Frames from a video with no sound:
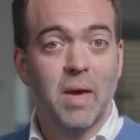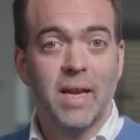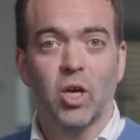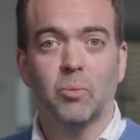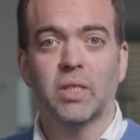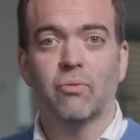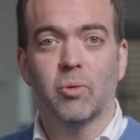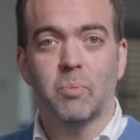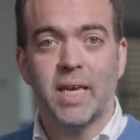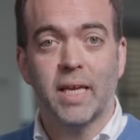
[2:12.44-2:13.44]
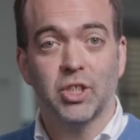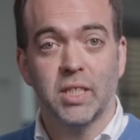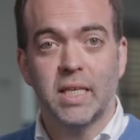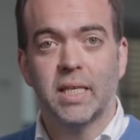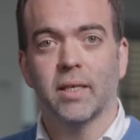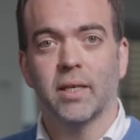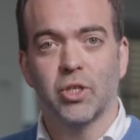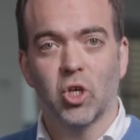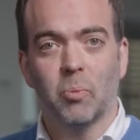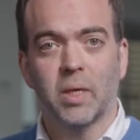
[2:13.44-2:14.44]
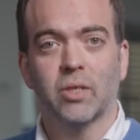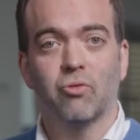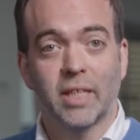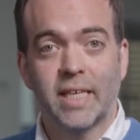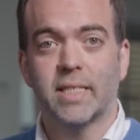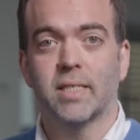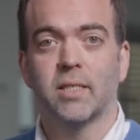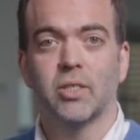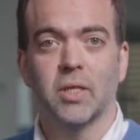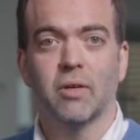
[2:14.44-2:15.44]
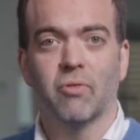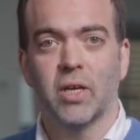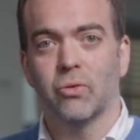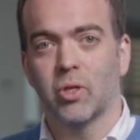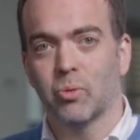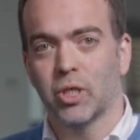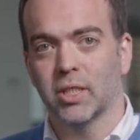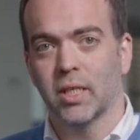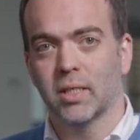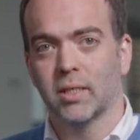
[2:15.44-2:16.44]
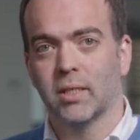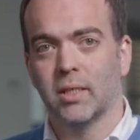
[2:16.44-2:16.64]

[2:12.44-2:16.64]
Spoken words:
many opting for a PhD in a topic related to their final year project.